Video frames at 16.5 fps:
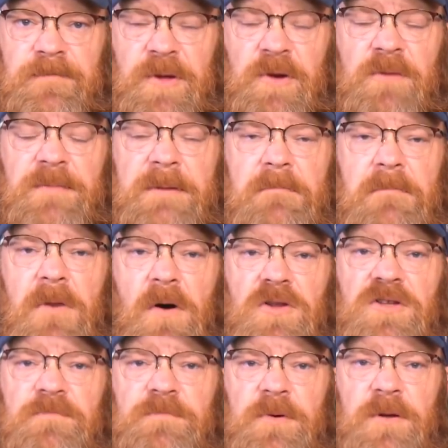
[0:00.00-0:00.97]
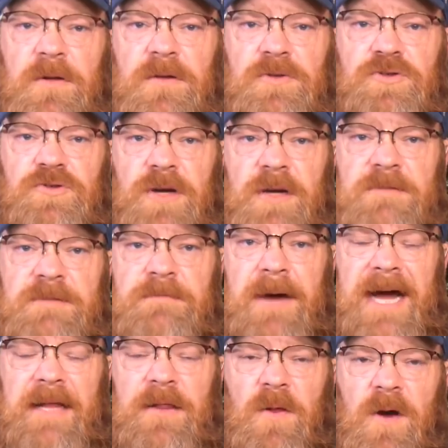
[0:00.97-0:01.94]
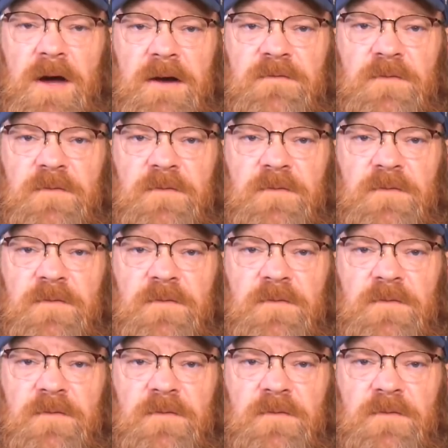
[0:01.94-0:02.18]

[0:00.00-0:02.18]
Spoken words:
There had been multiple trips by law